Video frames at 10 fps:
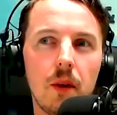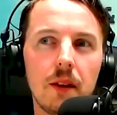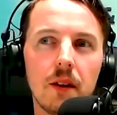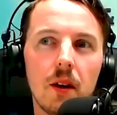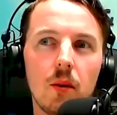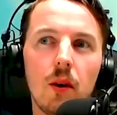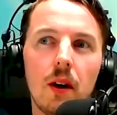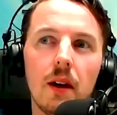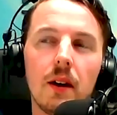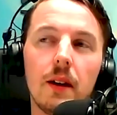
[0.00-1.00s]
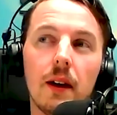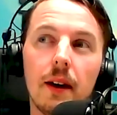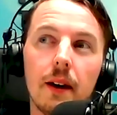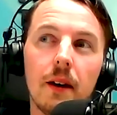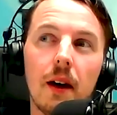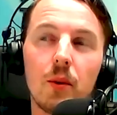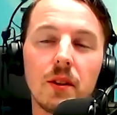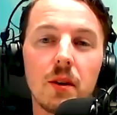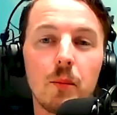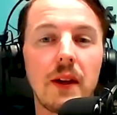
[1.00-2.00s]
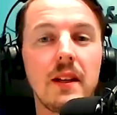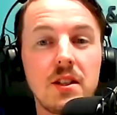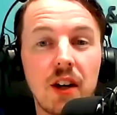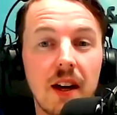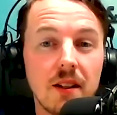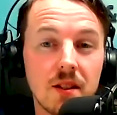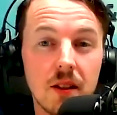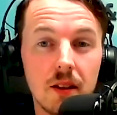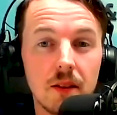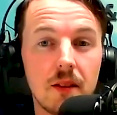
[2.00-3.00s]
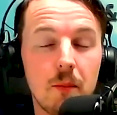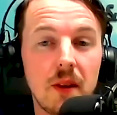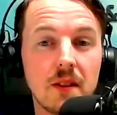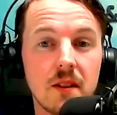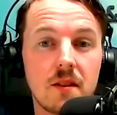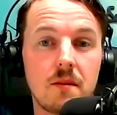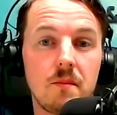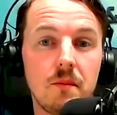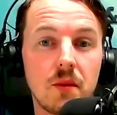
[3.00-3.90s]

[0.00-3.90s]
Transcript: I don't know why I wouldn't completely change the business